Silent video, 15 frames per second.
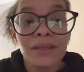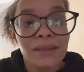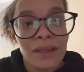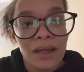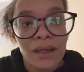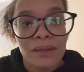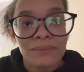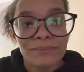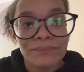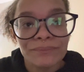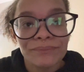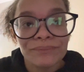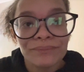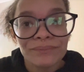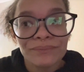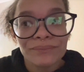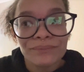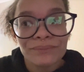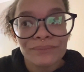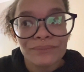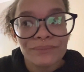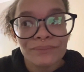yeah,
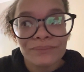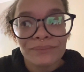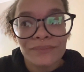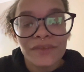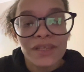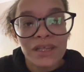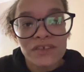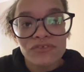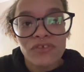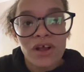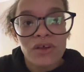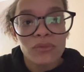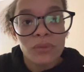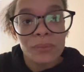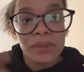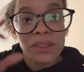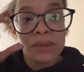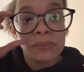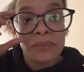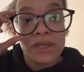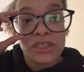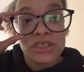the next vlog will be
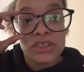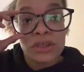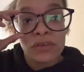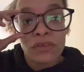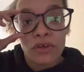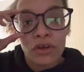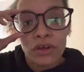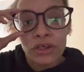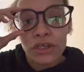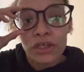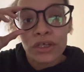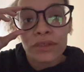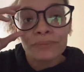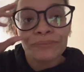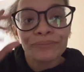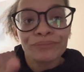much longer,